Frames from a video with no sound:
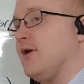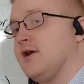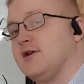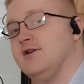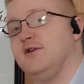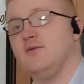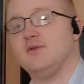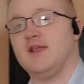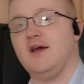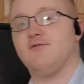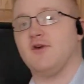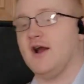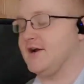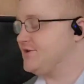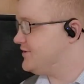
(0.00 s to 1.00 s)
work to do with that
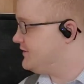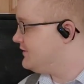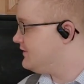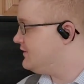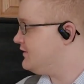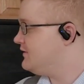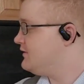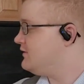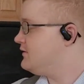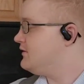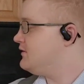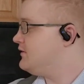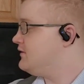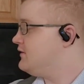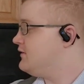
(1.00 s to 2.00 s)
fraction,
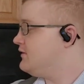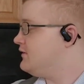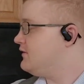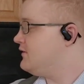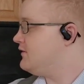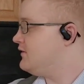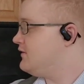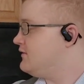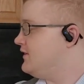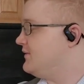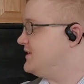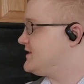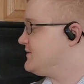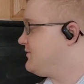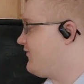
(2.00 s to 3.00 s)
then
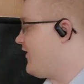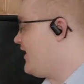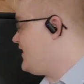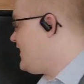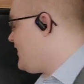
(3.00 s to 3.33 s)
we simplify it